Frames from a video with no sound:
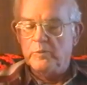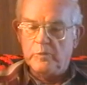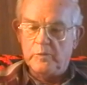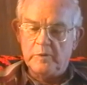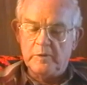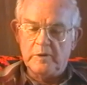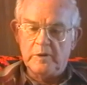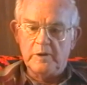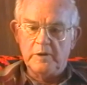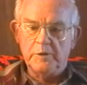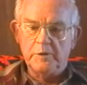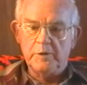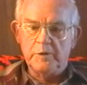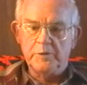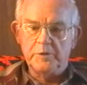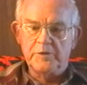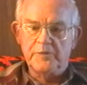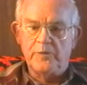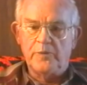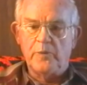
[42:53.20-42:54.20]
uh, one night
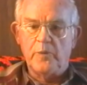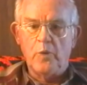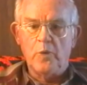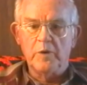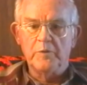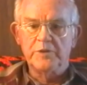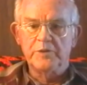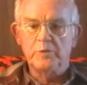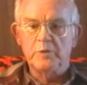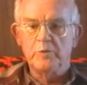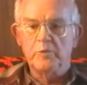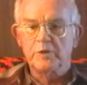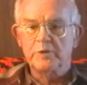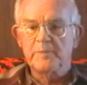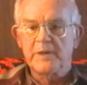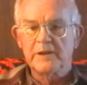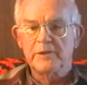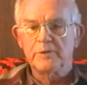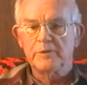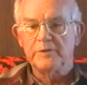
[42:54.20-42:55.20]
we, uh,
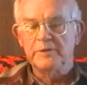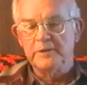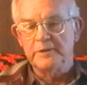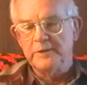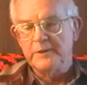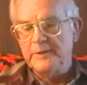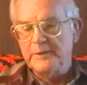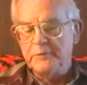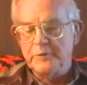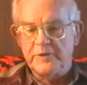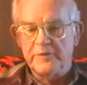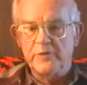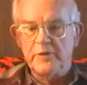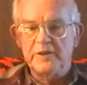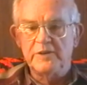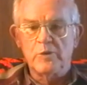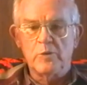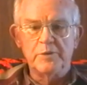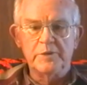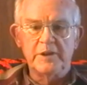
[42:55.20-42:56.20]
there was four but we
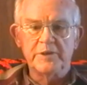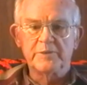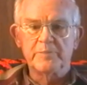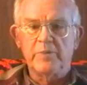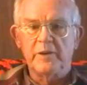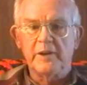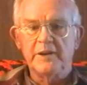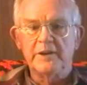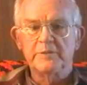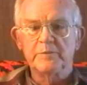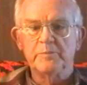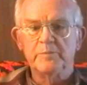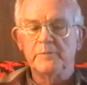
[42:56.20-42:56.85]
worked back here in the,